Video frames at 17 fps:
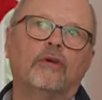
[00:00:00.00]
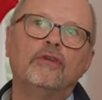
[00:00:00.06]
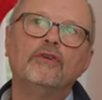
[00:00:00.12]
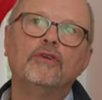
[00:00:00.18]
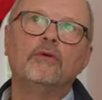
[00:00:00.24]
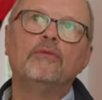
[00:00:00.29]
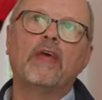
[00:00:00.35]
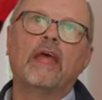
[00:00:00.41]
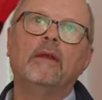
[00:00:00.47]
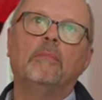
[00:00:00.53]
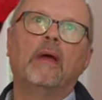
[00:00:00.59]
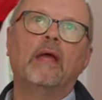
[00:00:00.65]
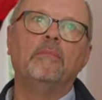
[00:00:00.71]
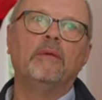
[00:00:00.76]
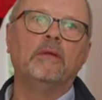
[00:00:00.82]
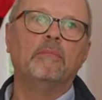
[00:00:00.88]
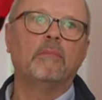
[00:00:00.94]
could you then
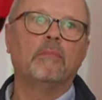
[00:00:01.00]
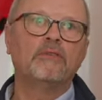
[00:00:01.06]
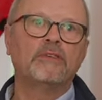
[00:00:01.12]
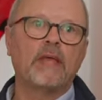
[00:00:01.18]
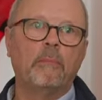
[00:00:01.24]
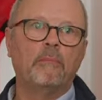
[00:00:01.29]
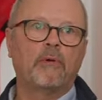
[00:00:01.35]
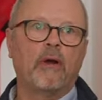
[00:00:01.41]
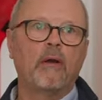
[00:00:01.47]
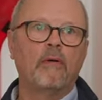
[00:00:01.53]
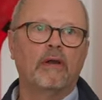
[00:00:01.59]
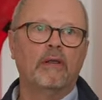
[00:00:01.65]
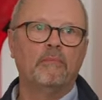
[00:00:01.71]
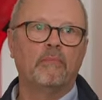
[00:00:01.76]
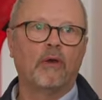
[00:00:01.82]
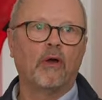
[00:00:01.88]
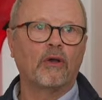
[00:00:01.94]
maybe temporarily
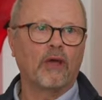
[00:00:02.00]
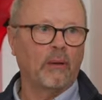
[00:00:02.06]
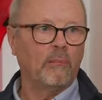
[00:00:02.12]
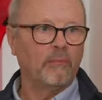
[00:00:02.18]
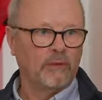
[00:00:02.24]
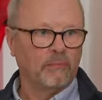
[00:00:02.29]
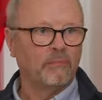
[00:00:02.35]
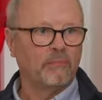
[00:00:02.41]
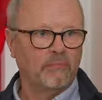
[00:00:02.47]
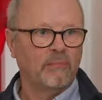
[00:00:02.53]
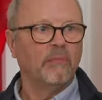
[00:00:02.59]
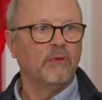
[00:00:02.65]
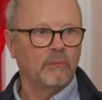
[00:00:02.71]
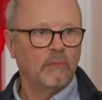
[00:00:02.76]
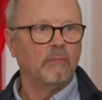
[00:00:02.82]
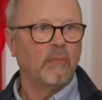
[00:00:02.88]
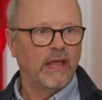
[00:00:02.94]
block up the
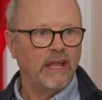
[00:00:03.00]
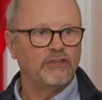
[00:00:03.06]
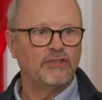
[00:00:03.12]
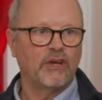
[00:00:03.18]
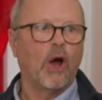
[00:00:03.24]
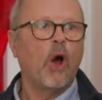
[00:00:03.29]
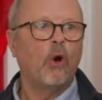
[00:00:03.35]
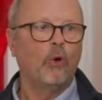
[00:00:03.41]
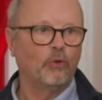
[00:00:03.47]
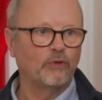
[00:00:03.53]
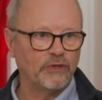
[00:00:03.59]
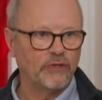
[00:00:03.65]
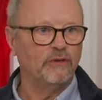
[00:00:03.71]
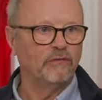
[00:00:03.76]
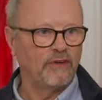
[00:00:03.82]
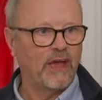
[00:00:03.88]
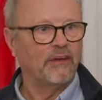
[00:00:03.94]
major holes that
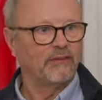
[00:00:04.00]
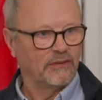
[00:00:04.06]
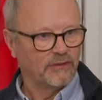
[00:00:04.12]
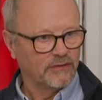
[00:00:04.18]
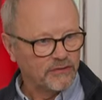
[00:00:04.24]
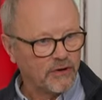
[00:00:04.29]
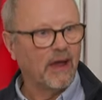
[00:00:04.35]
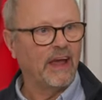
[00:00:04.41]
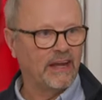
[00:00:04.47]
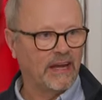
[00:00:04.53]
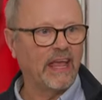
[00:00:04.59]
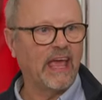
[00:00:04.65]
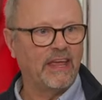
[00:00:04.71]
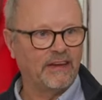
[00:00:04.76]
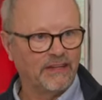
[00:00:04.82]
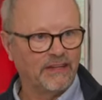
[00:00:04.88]
you found and try it again